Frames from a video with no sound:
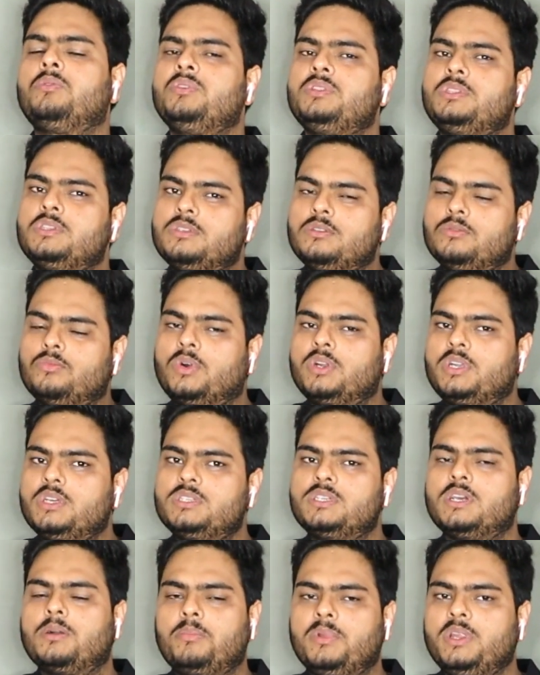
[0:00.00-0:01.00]
which is what
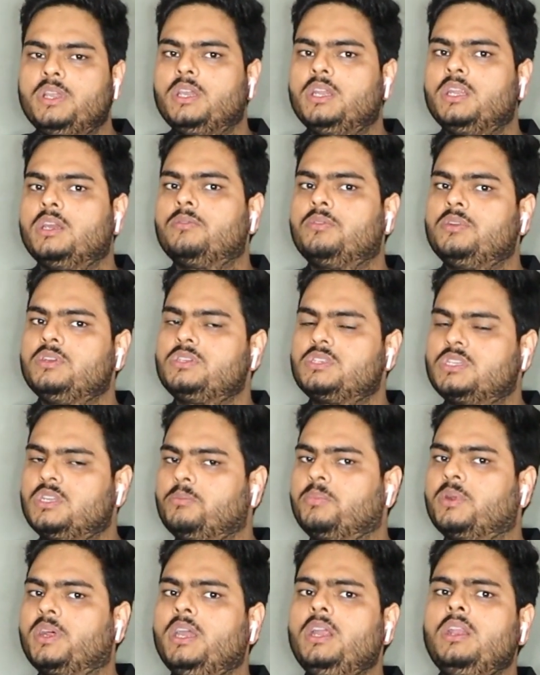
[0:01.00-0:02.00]
is happening in every
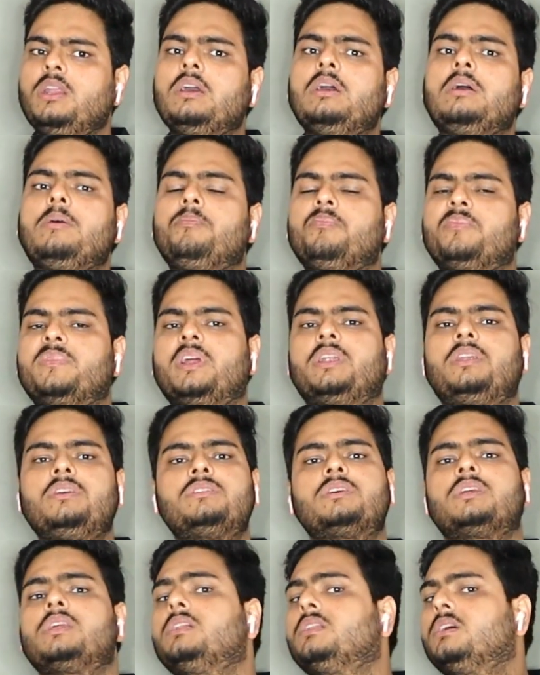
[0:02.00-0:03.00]
step, right? That is
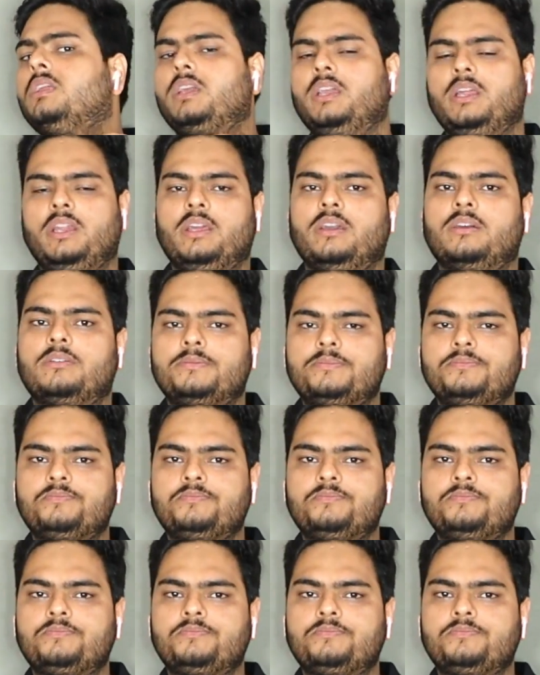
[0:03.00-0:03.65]
another area.